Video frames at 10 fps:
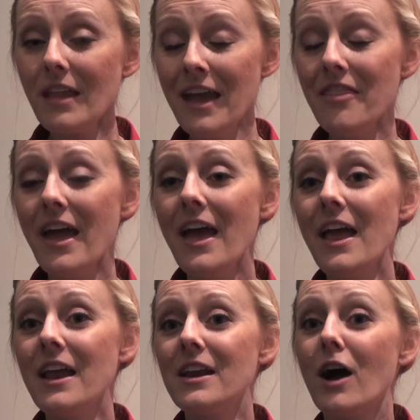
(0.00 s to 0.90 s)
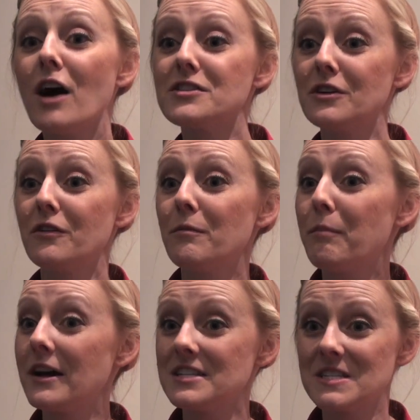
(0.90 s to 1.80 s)
and then also
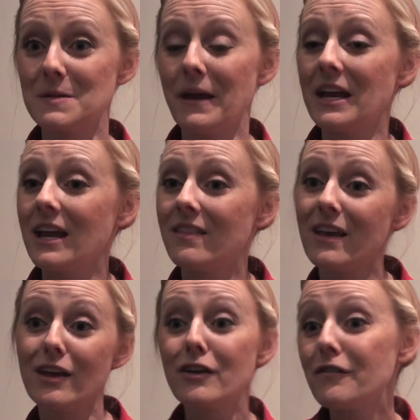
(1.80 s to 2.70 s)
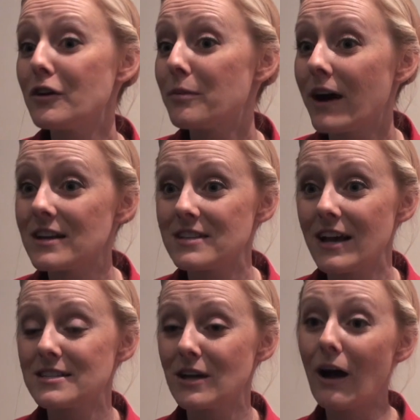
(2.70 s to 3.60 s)
participating in the interview
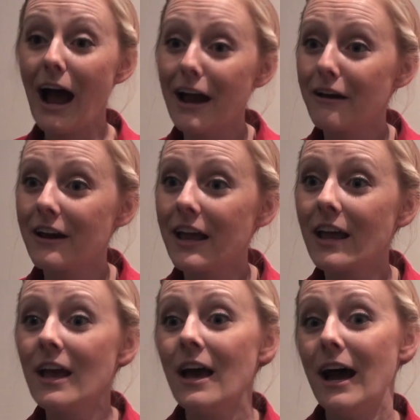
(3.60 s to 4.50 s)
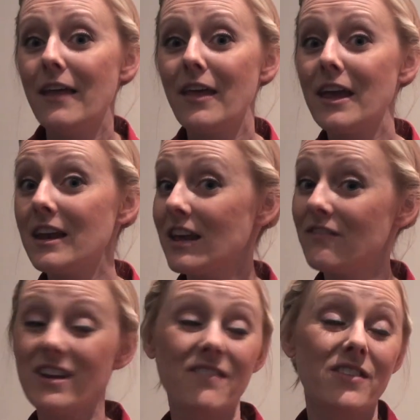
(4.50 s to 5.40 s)
process. So hiring, and then
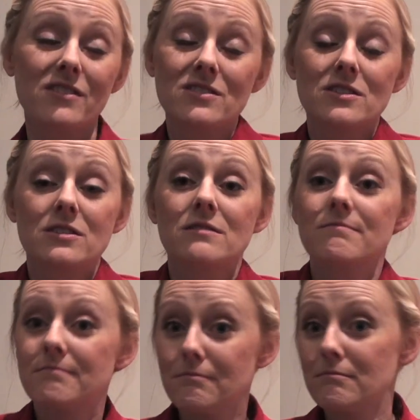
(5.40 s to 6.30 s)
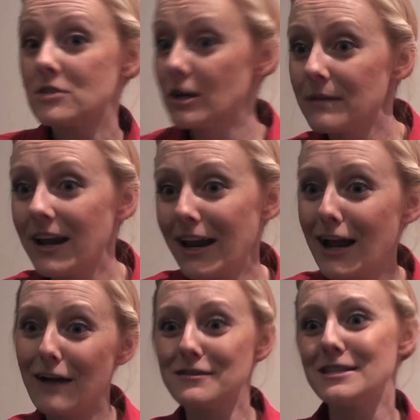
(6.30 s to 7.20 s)
even if there's
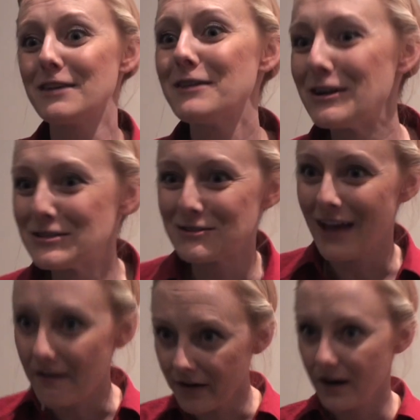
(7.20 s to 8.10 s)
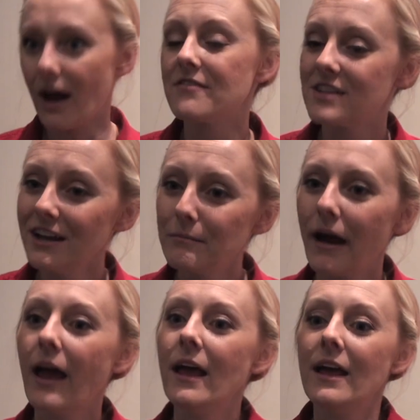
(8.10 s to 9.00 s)
terminating. Obviously, we don't do that very often,
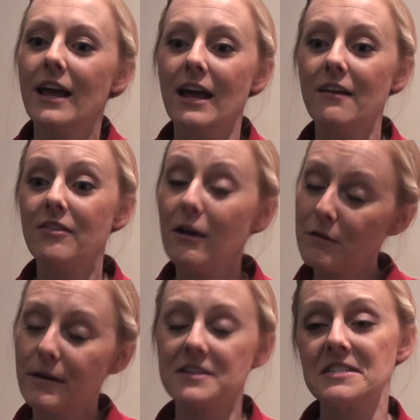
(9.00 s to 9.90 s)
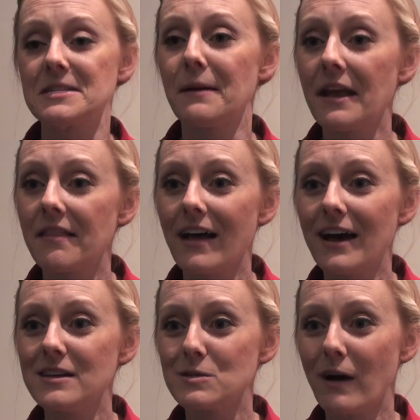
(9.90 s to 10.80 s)
but it, they would participate in
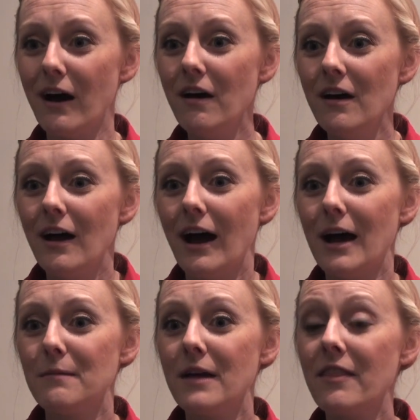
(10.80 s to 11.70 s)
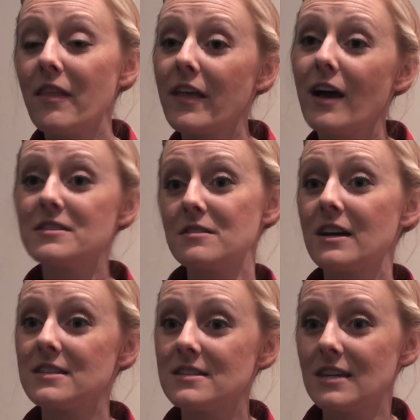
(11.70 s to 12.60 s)
that as well. Um, and then they also
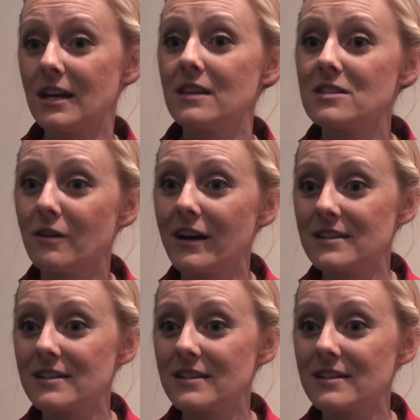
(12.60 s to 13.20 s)
get to sit into our